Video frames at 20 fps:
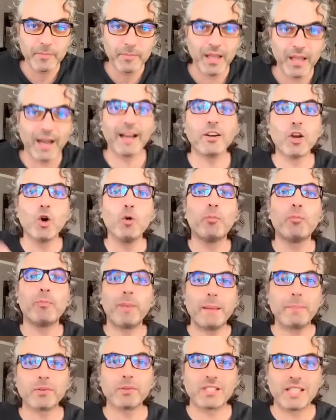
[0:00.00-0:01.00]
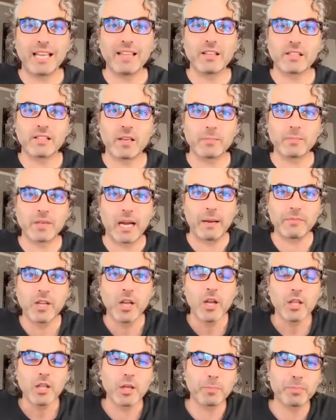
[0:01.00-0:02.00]
I know people say this sometimes.
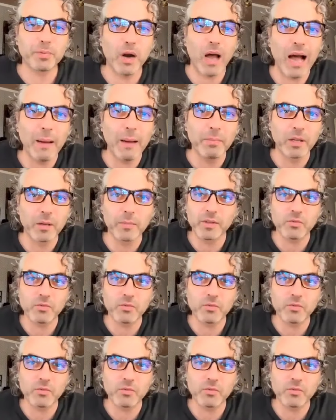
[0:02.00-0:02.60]
The problem